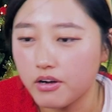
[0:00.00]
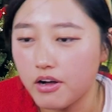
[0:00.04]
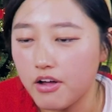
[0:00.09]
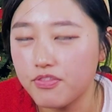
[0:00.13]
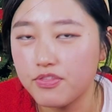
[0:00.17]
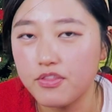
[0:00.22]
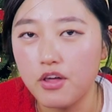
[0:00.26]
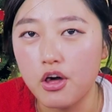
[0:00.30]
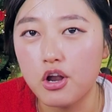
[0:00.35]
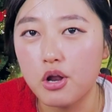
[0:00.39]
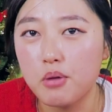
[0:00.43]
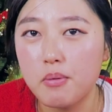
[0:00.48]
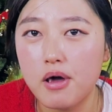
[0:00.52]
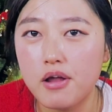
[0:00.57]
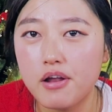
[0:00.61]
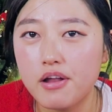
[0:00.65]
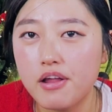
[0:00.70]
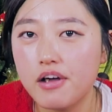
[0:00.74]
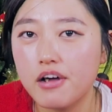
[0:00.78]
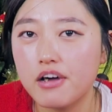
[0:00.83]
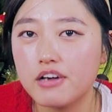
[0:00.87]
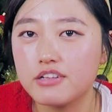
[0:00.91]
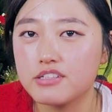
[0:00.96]
I thought
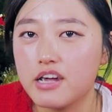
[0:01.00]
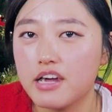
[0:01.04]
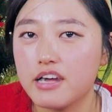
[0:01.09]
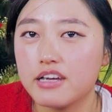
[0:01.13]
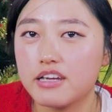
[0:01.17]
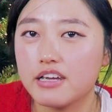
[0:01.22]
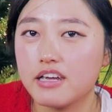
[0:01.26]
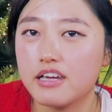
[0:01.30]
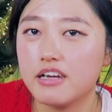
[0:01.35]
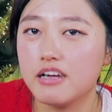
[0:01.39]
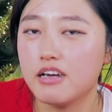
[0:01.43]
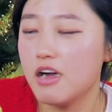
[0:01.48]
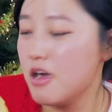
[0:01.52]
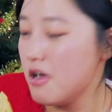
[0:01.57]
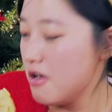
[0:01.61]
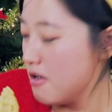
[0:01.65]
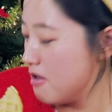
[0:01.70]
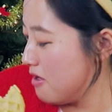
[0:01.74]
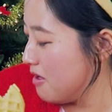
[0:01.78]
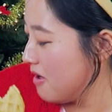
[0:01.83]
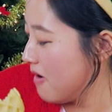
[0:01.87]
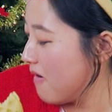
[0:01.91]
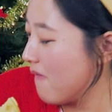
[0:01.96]
about it because I get
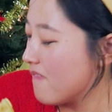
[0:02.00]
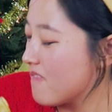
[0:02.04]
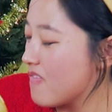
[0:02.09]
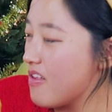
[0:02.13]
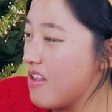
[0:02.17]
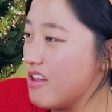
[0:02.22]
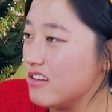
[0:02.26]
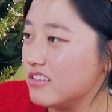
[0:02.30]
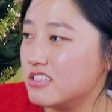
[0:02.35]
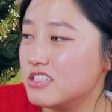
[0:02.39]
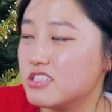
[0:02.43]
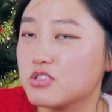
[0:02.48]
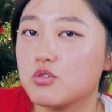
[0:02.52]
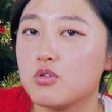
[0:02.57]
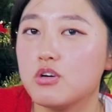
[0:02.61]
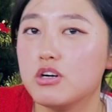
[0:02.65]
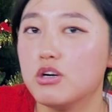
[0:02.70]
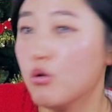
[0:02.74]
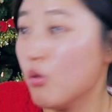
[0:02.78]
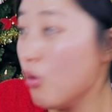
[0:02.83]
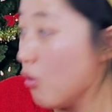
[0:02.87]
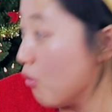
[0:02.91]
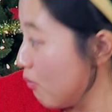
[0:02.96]
this.
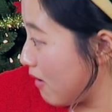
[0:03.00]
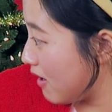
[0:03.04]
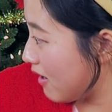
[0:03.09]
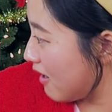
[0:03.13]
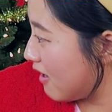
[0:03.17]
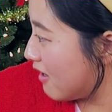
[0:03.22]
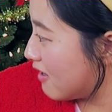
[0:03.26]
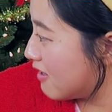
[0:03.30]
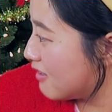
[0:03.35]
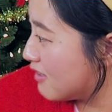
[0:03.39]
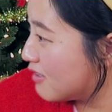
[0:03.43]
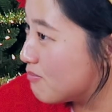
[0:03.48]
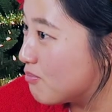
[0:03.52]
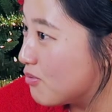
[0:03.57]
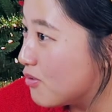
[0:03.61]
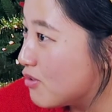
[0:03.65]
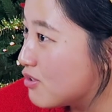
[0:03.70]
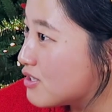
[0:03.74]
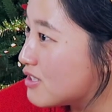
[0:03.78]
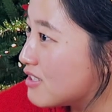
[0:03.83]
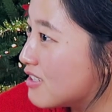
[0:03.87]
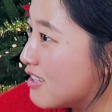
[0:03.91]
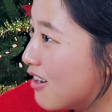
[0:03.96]
Oh my god, he pulls